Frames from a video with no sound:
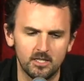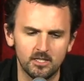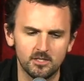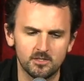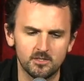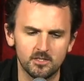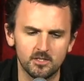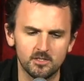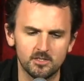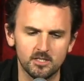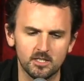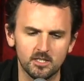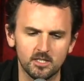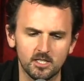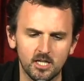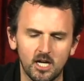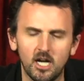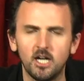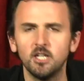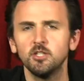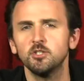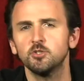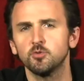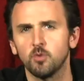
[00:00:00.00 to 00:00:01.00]
This is in
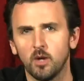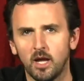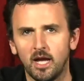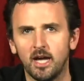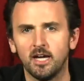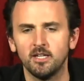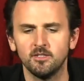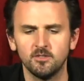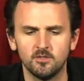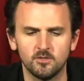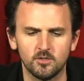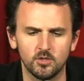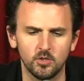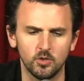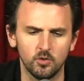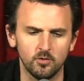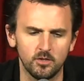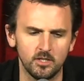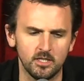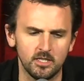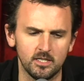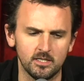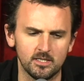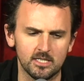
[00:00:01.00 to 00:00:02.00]
contrast
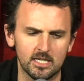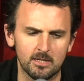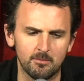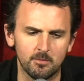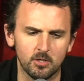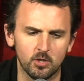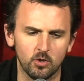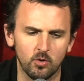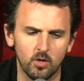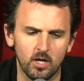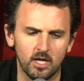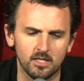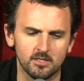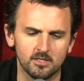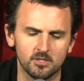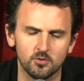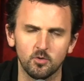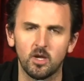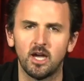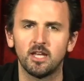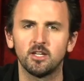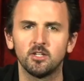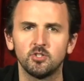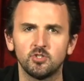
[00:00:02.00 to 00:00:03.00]
to the Democrat
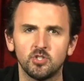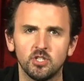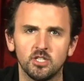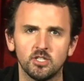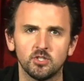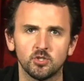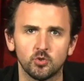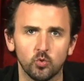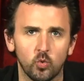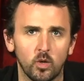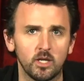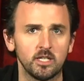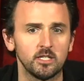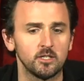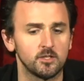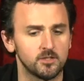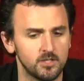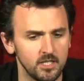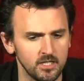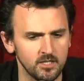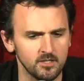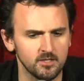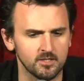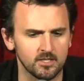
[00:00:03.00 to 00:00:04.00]
strategy in
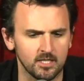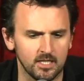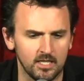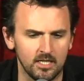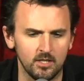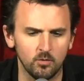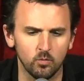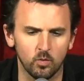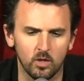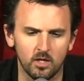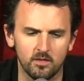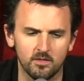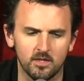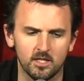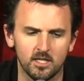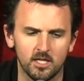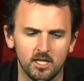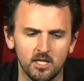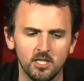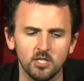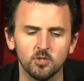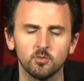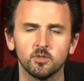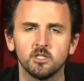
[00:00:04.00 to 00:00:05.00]
2016 when the
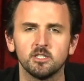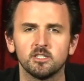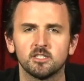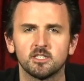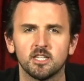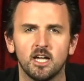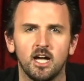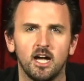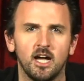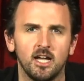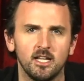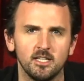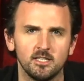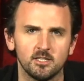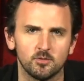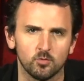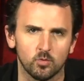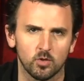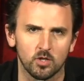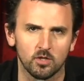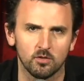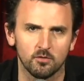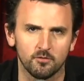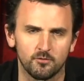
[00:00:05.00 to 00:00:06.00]
Hillary
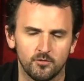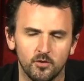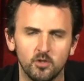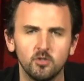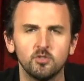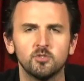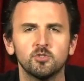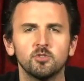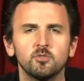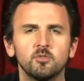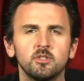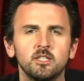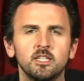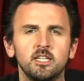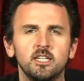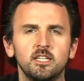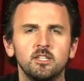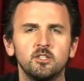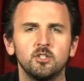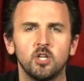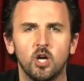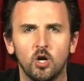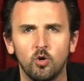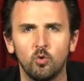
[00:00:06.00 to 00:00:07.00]
signs were virtually